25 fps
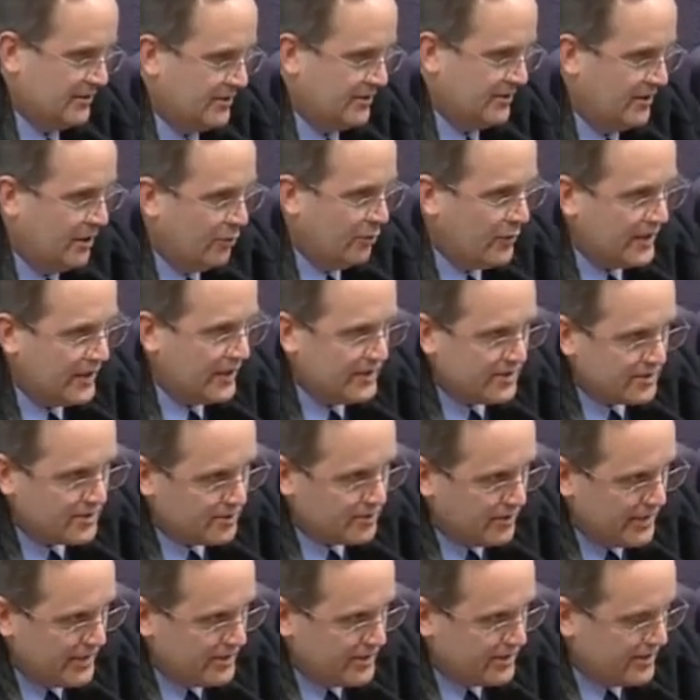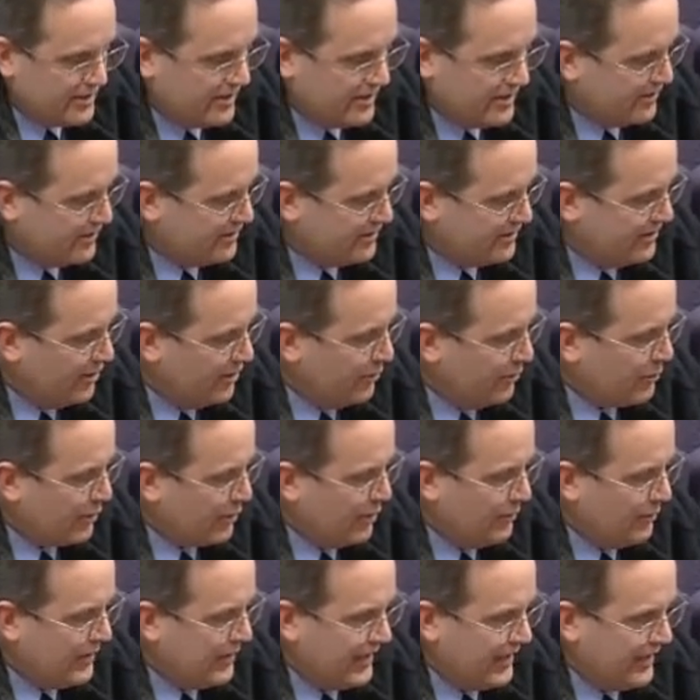There's no registration, there's no
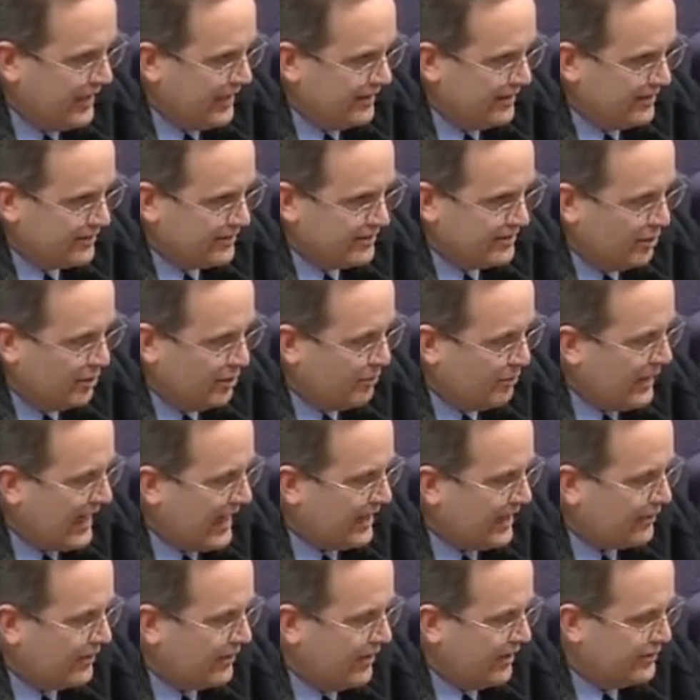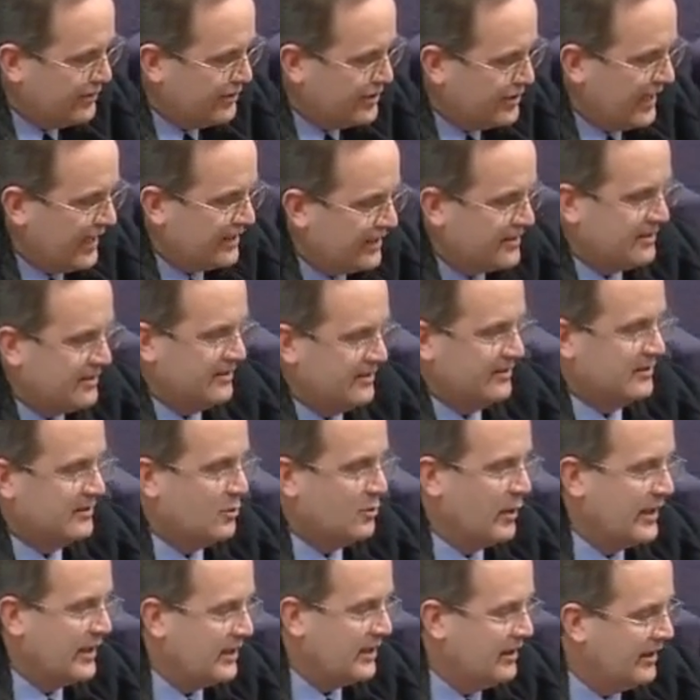permitting, there's no background checks.
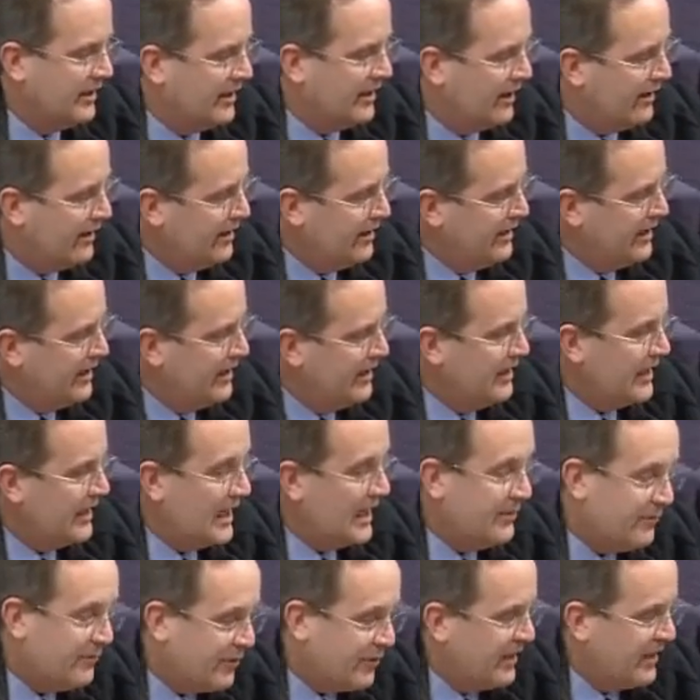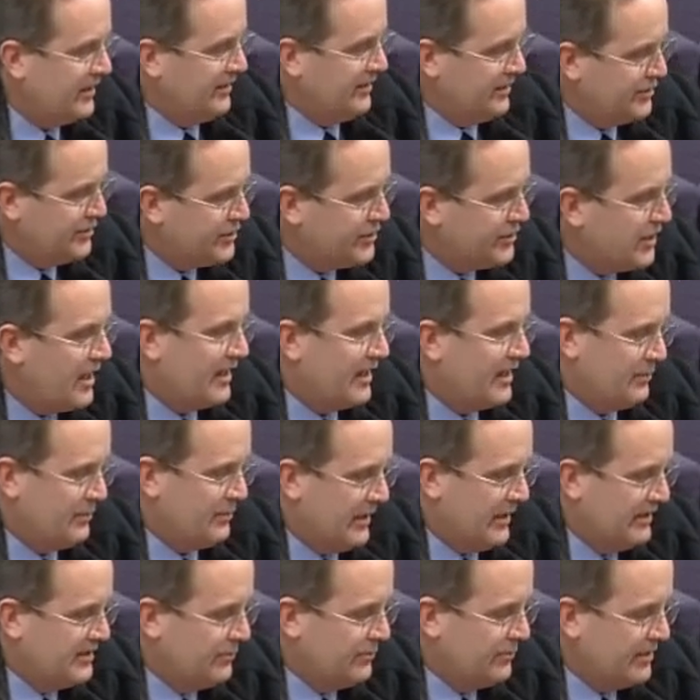It's quite clear. I'm frankly
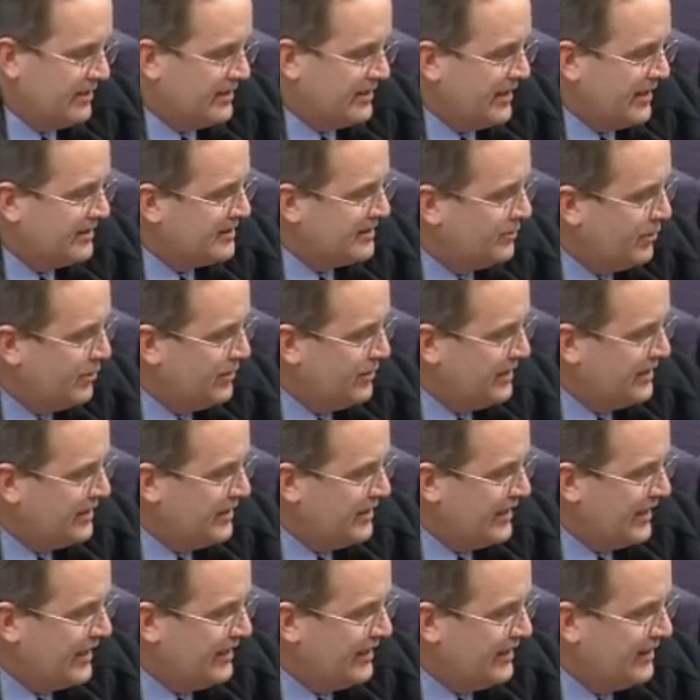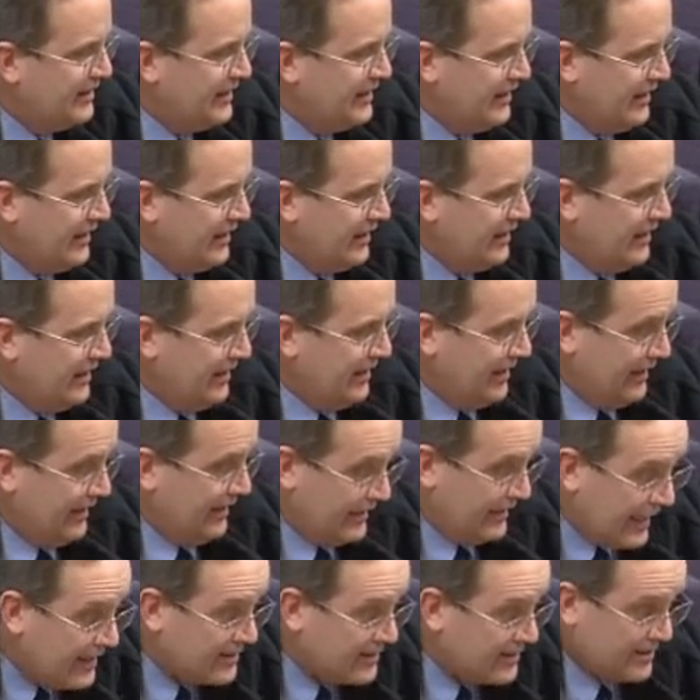shocked by some of the testimony today.
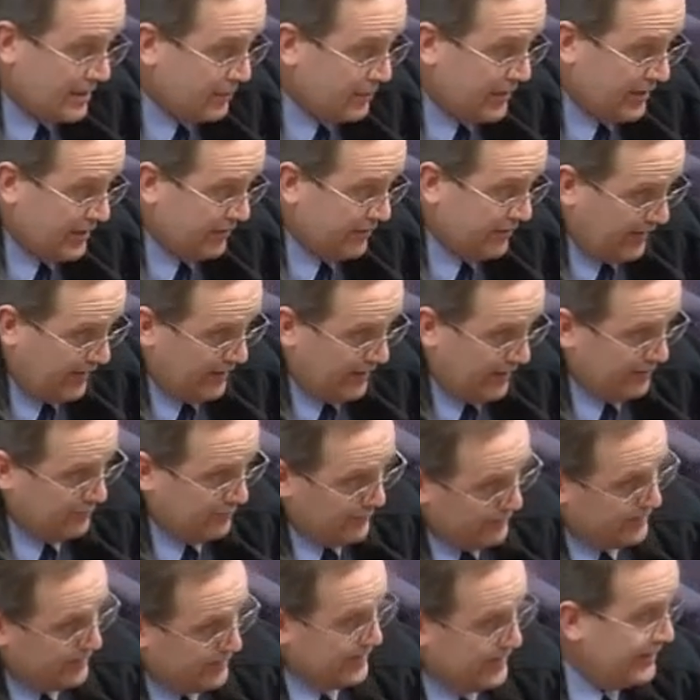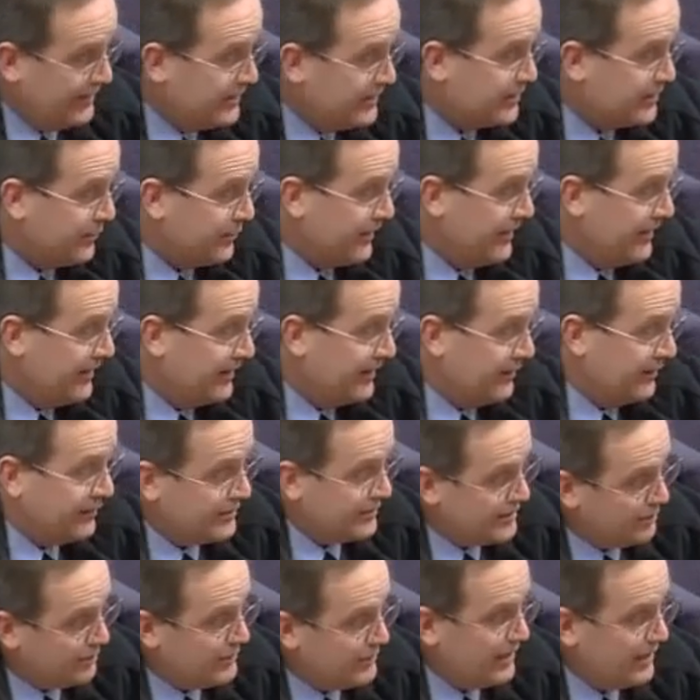In case some here failed American history,
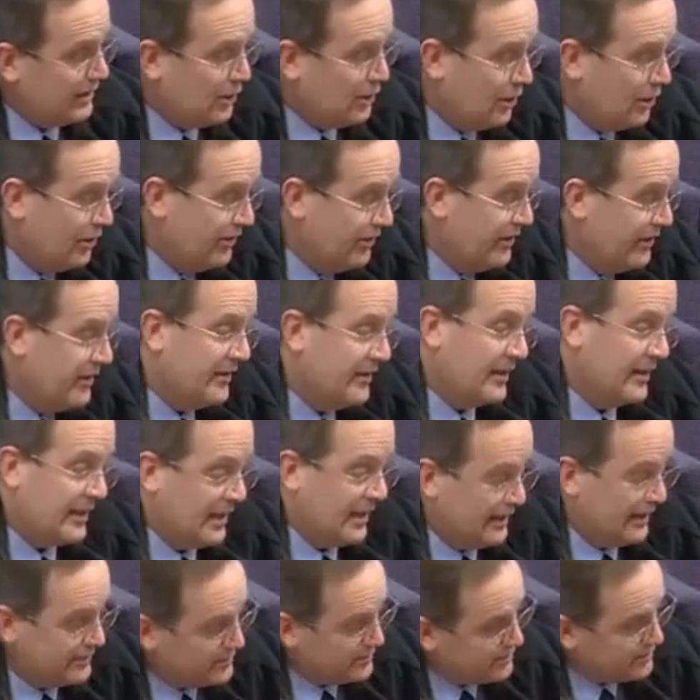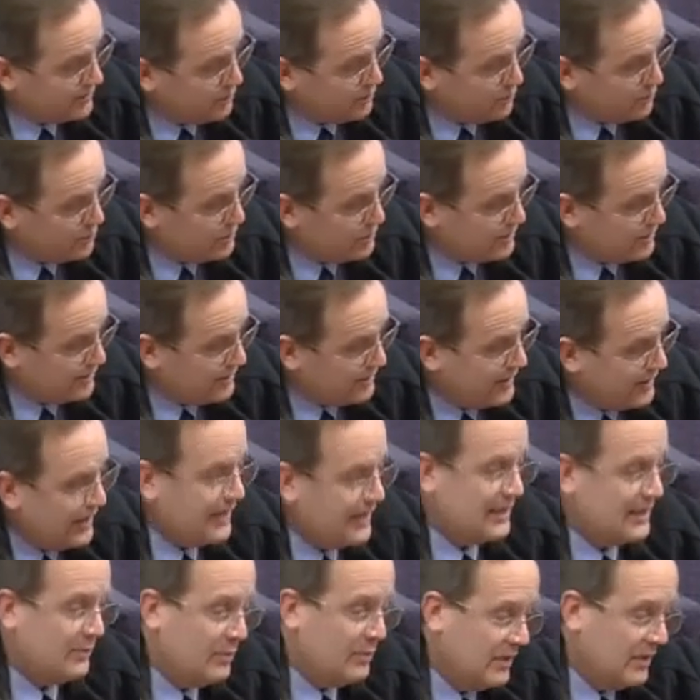there is something called the
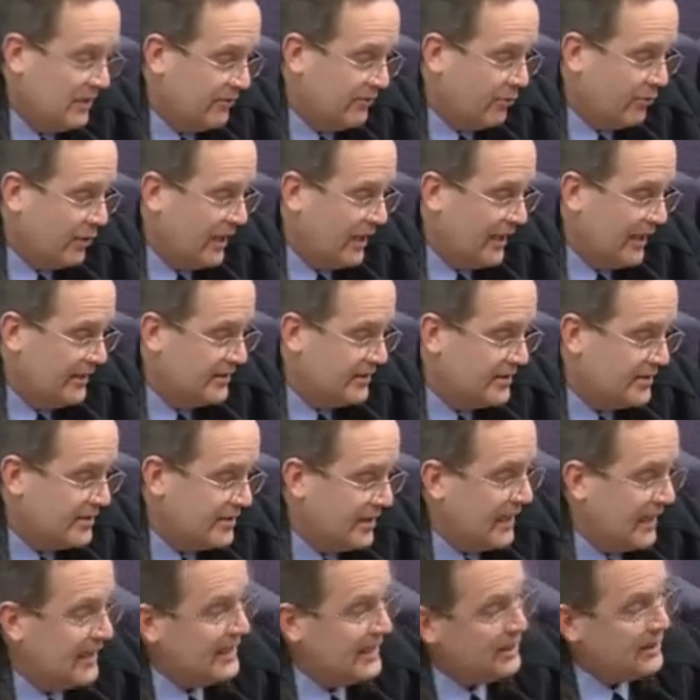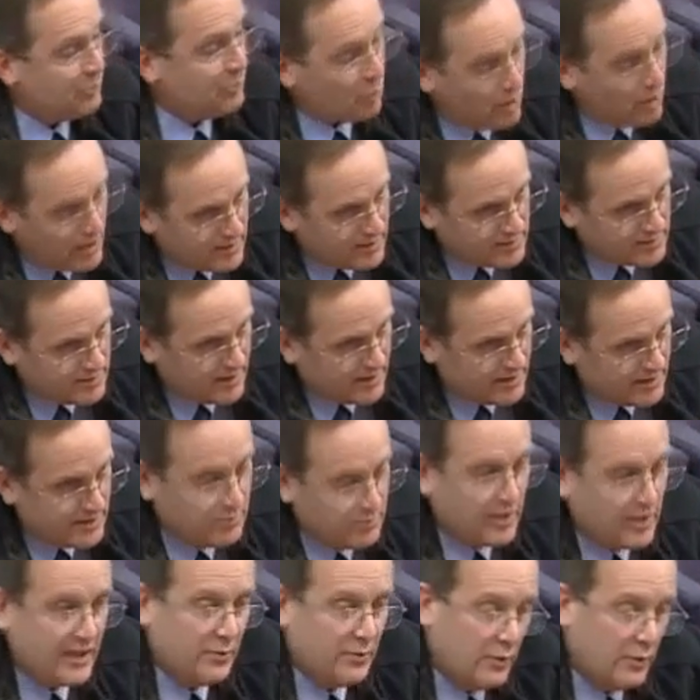Constitution and the Bill of Rights and a
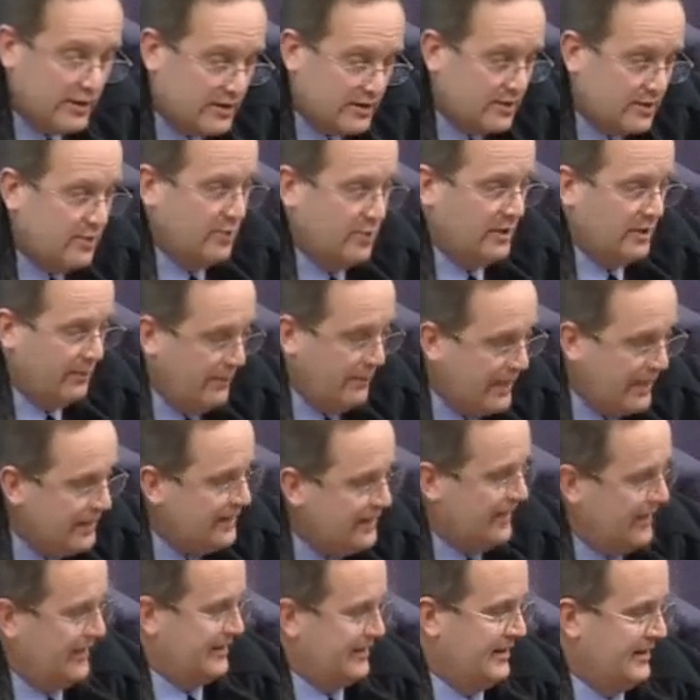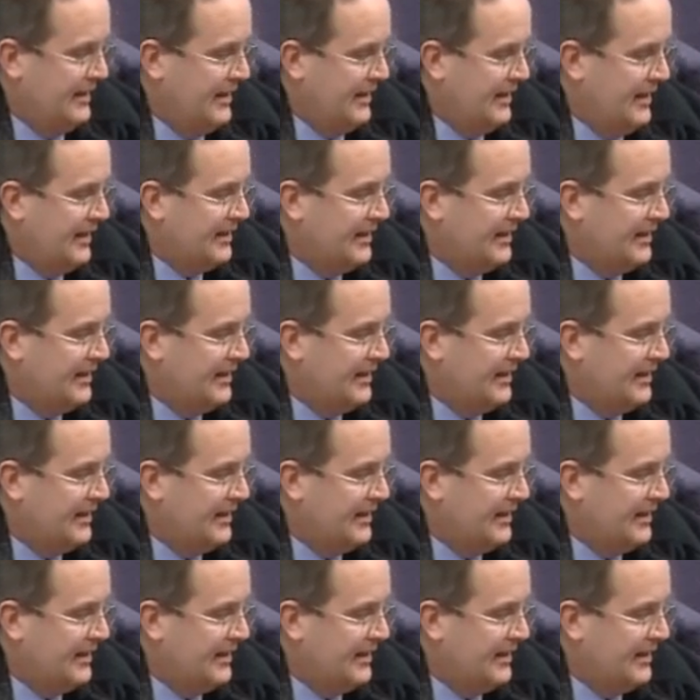process by which to amend it.